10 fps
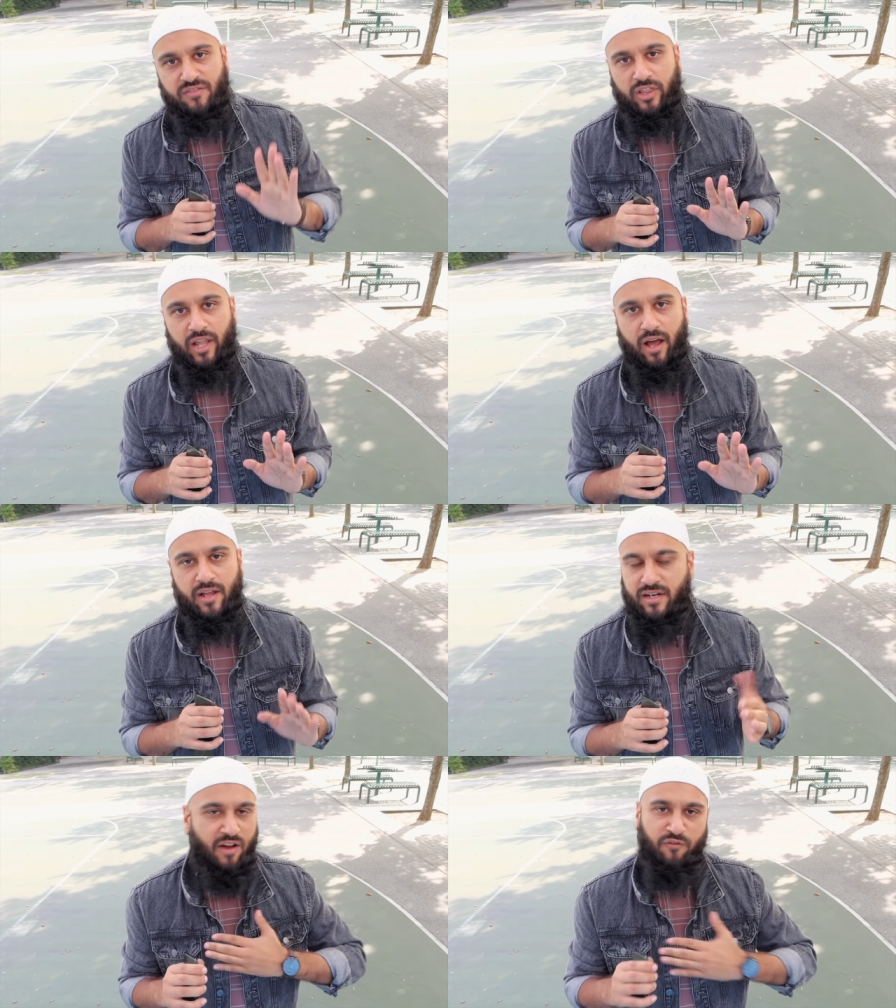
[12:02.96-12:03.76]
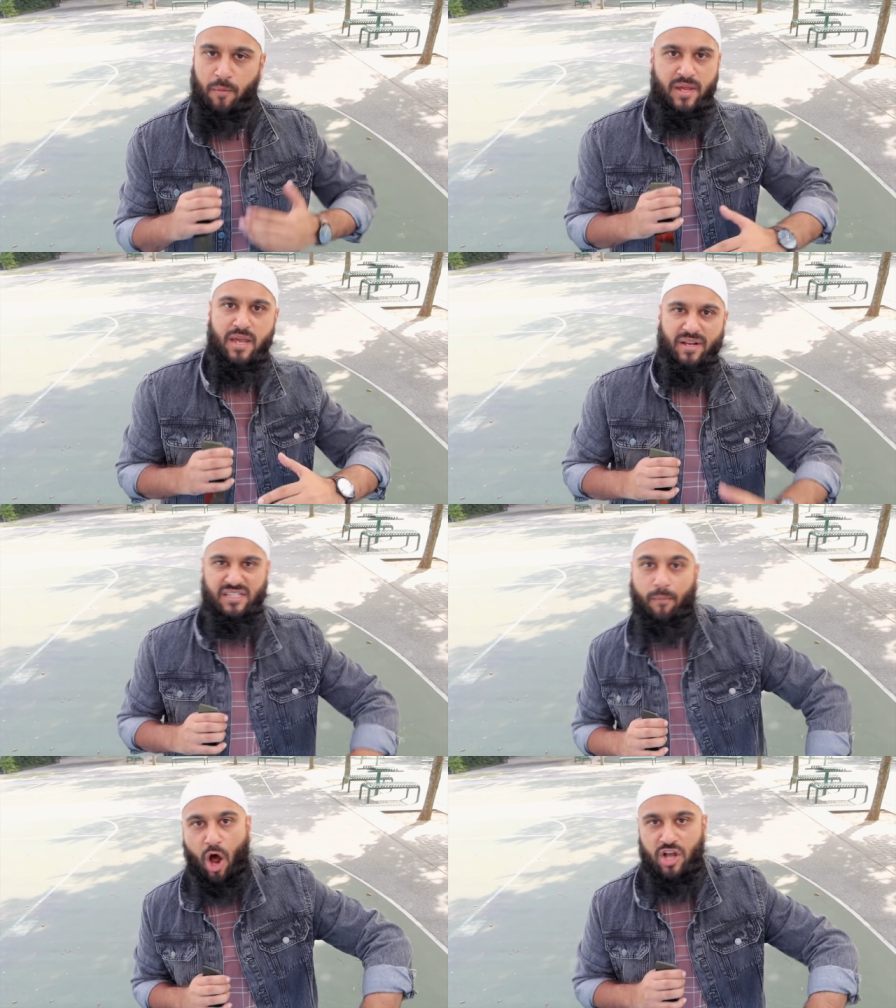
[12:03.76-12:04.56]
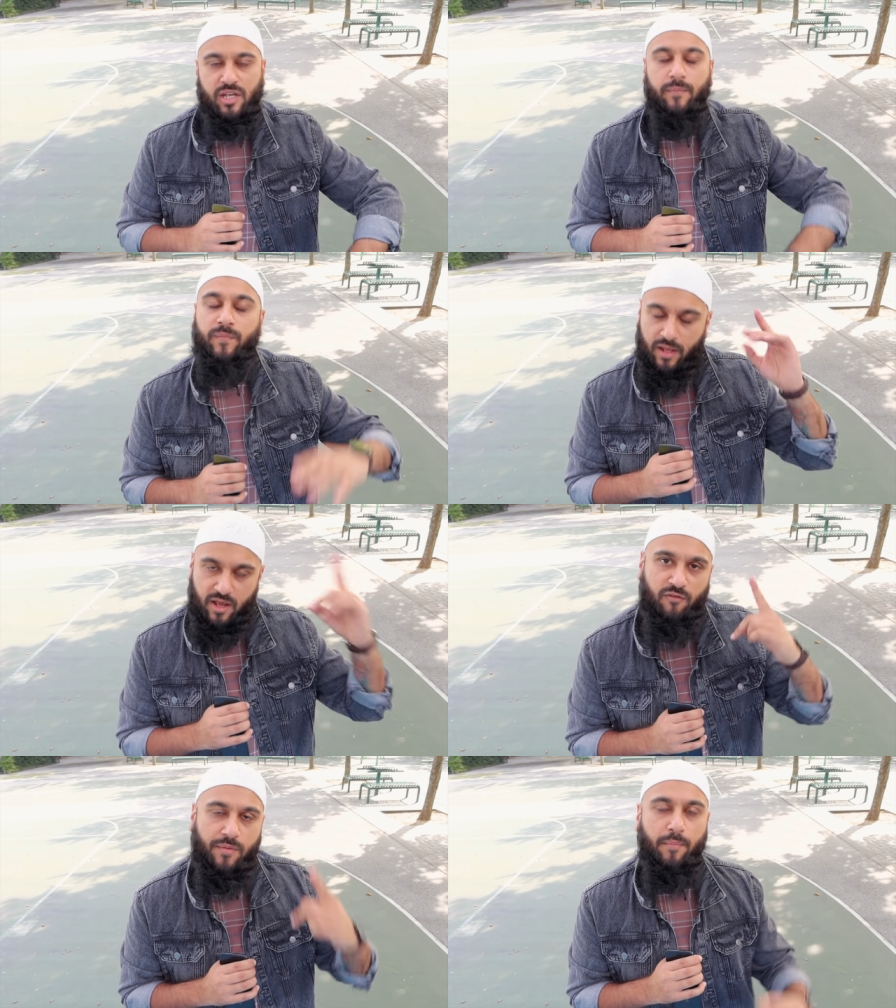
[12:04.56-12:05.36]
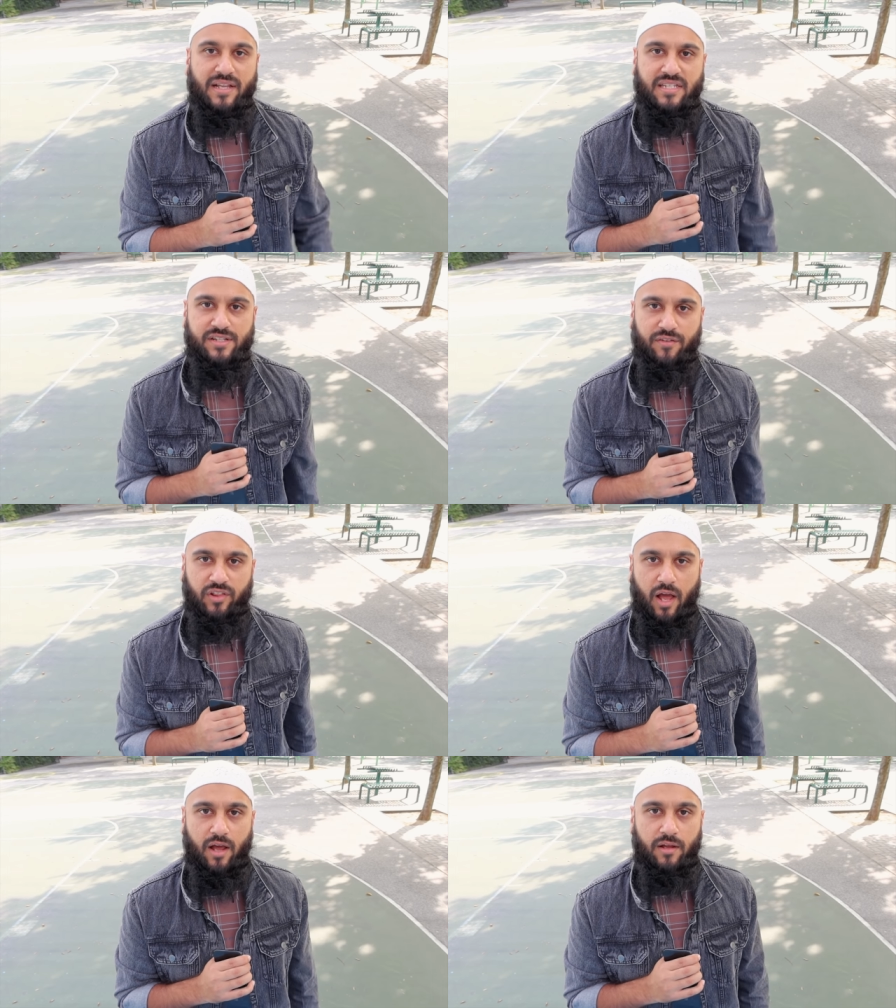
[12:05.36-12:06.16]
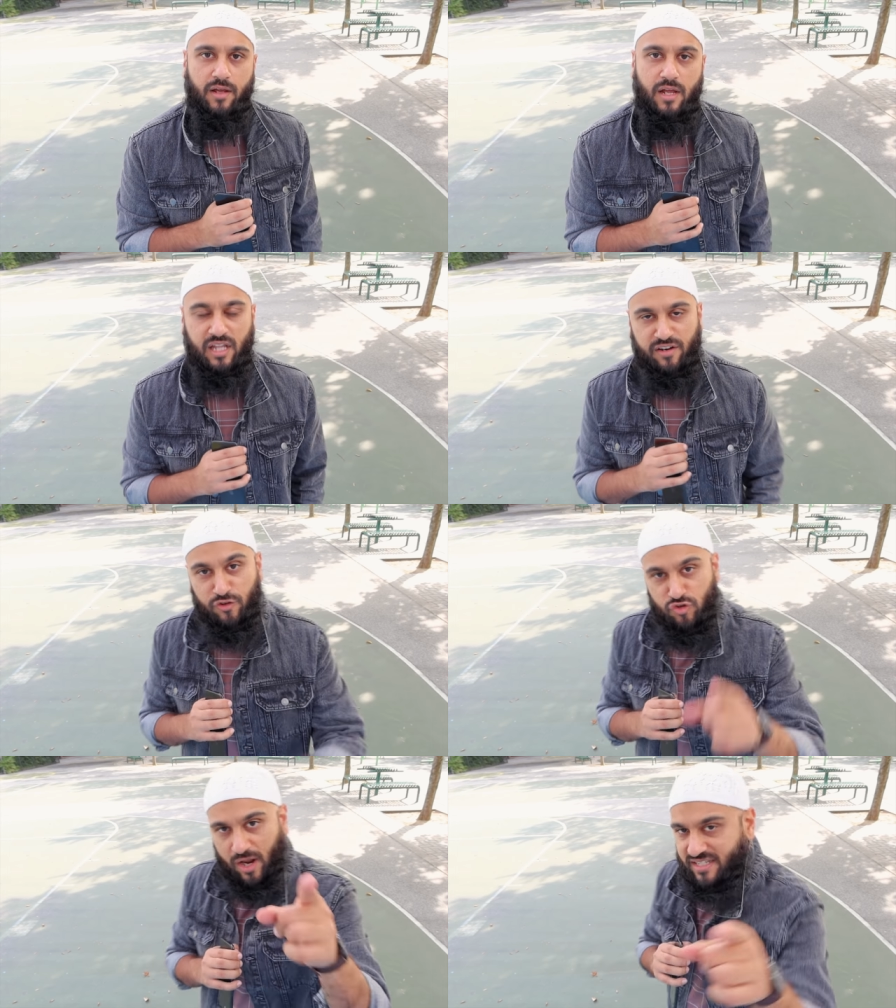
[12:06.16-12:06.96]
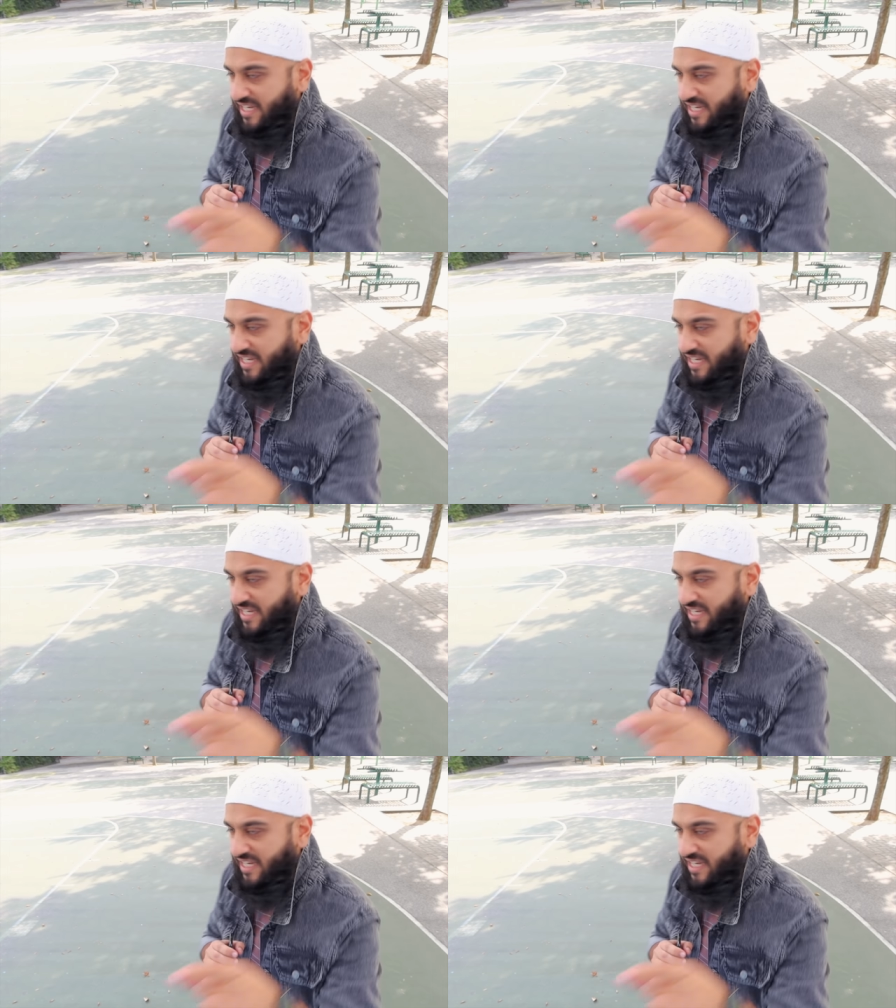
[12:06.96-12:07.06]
of Allah, not from me because I'm awesome, from the blessings of Allah that if you try to